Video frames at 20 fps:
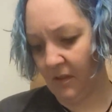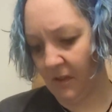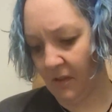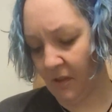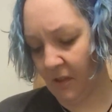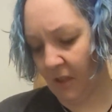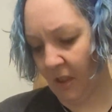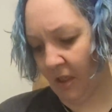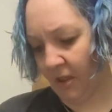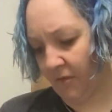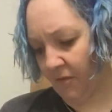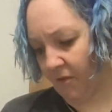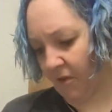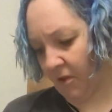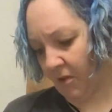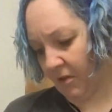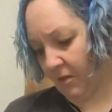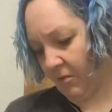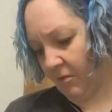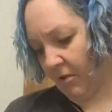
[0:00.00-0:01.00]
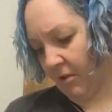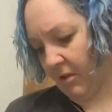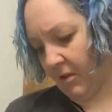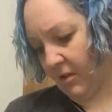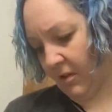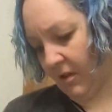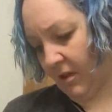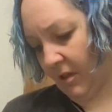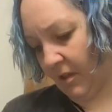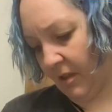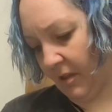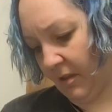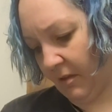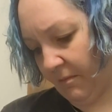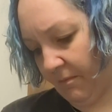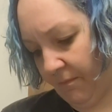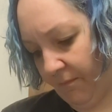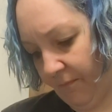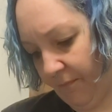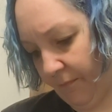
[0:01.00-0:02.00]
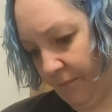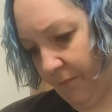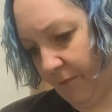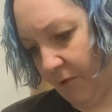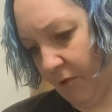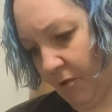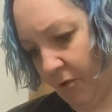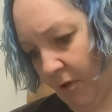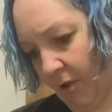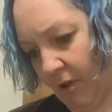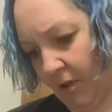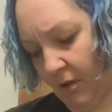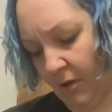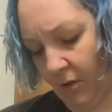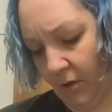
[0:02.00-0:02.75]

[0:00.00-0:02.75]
jive talking right there. I ain't trying to